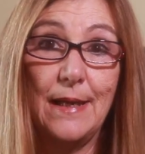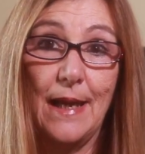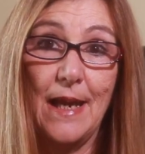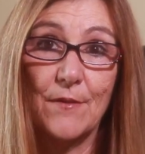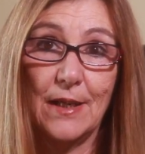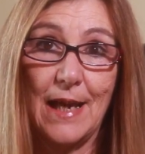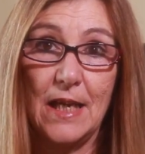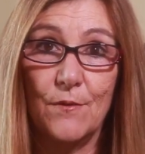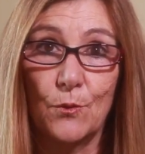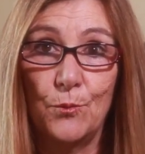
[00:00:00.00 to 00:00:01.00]
I have a kind
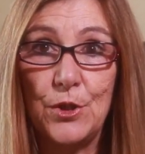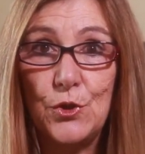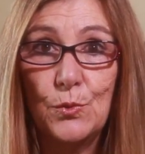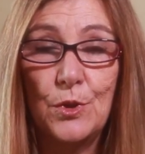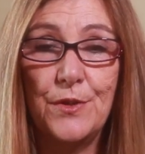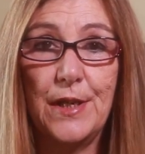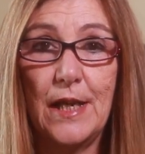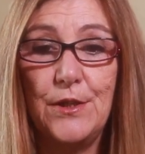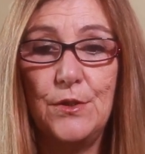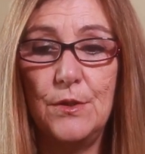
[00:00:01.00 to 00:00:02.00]
of a ritual that
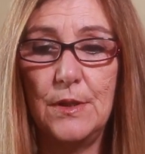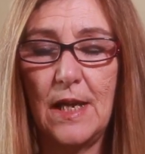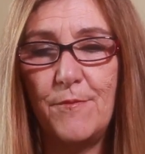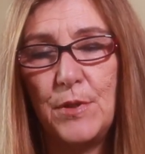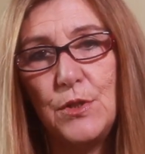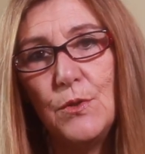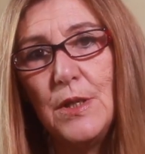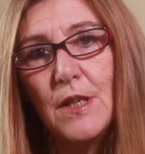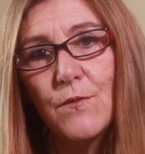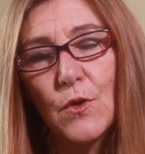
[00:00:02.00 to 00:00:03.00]
I do, and I've been
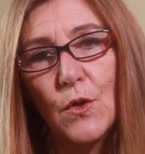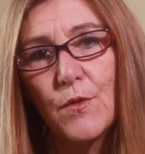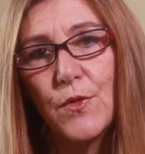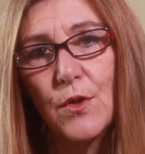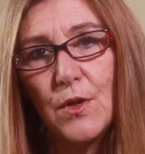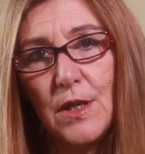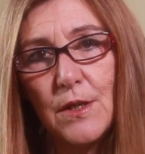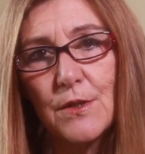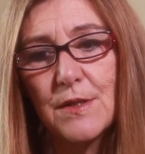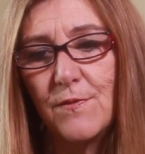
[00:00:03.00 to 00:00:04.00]
doing it for over 30
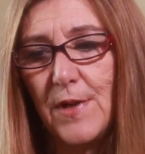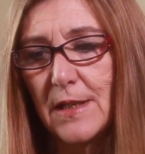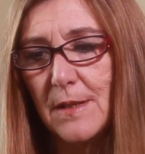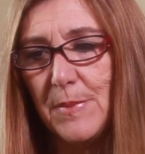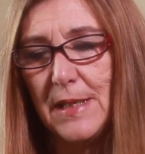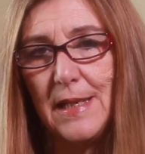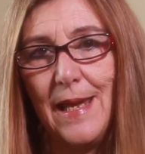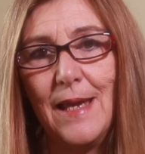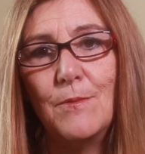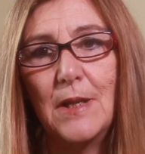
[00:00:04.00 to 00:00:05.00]
years. In fact, it
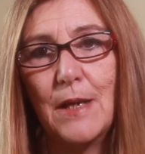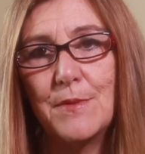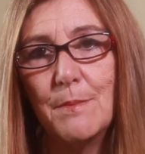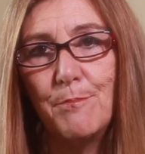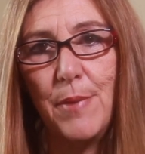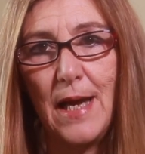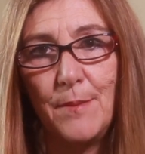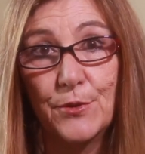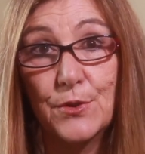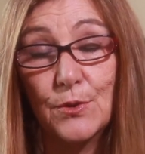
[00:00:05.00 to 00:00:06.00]
began when I was in
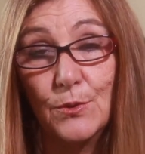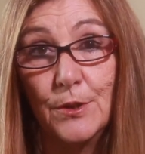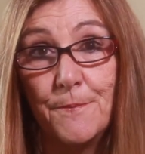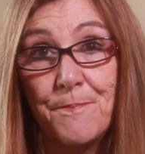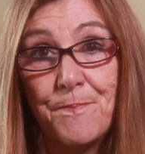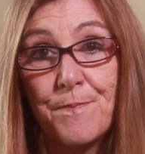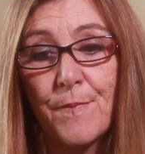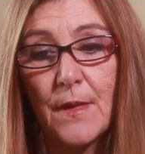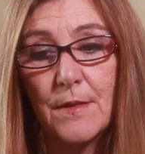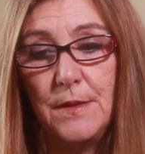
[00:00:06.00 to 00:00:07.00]
Bible school.
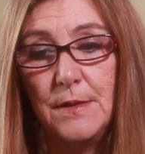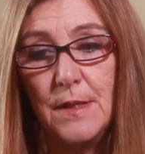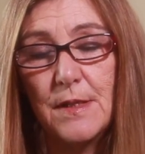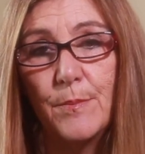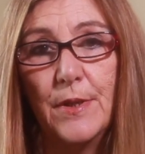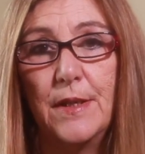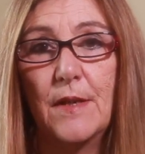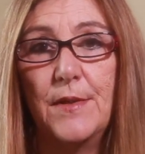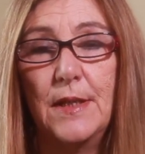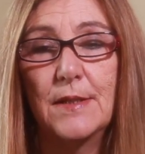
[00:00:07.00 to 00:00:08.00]
The discipline
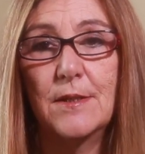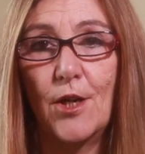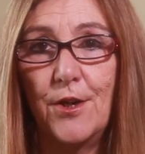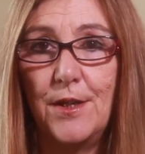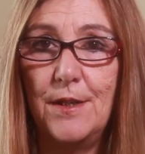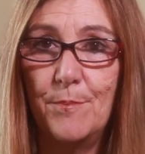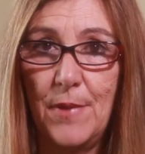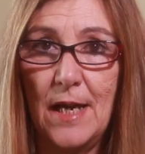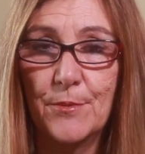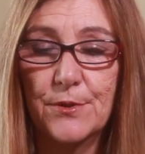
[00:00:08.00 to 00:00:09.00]
of it started in
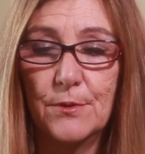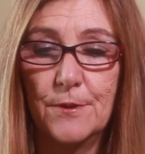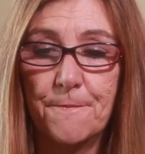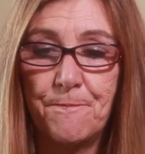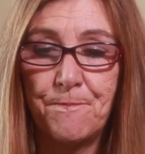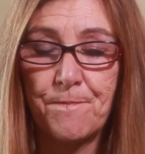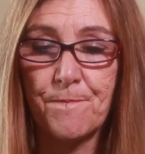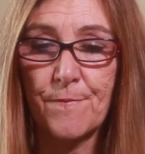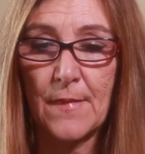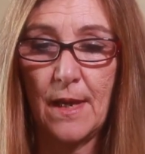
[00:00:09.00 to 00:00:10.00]
Bible school
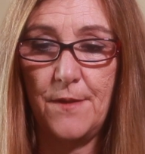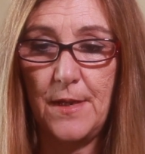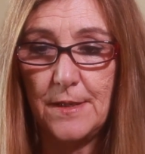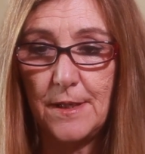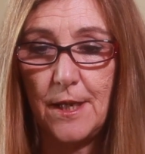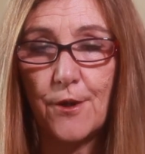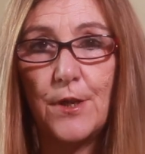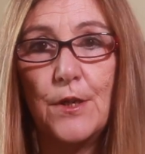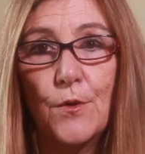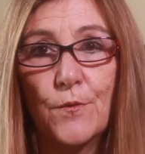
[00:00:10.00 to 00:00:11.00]
and then
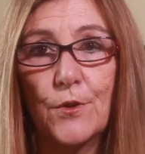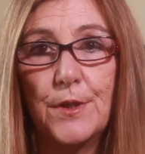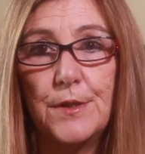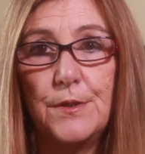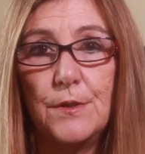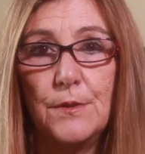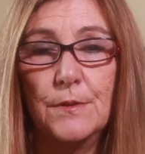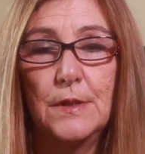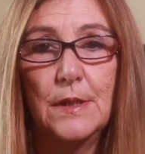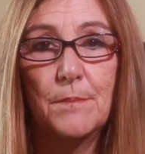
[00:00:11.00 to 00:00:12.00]
carried over into
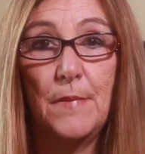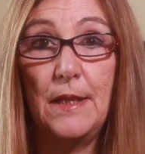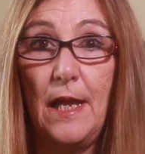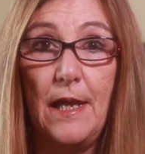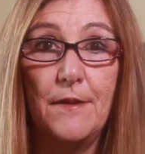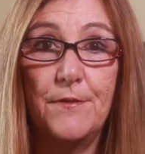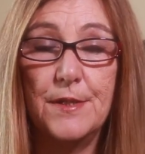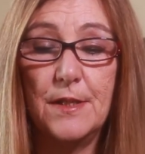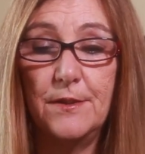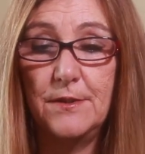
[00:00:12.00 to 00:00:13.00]
my life
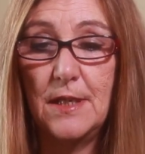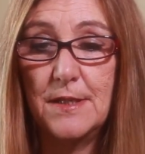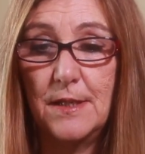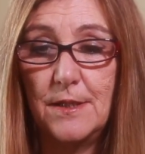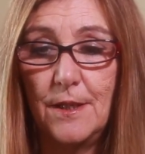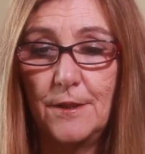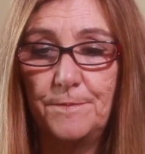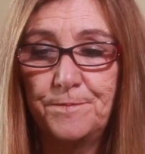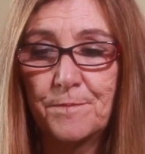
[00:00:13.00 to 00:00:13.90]
as an adult.